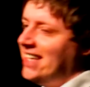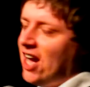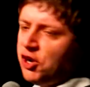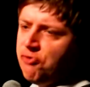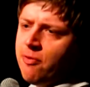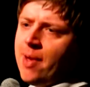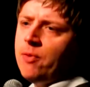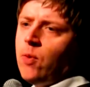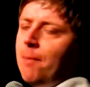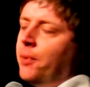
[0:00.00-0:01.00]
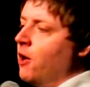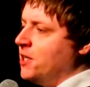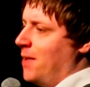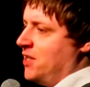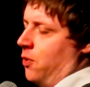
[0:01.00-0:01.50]
I couldn't remember what
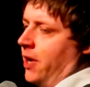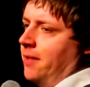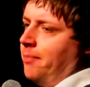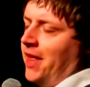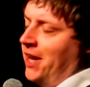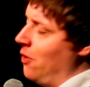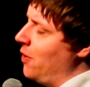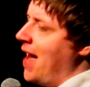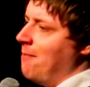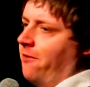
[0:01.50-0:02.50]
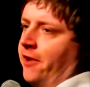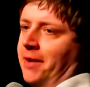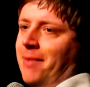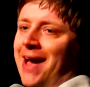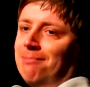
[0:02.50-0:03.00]
blocked my toilet, but then it all came
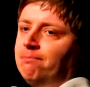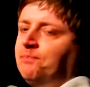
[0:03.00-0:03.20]
flooding back.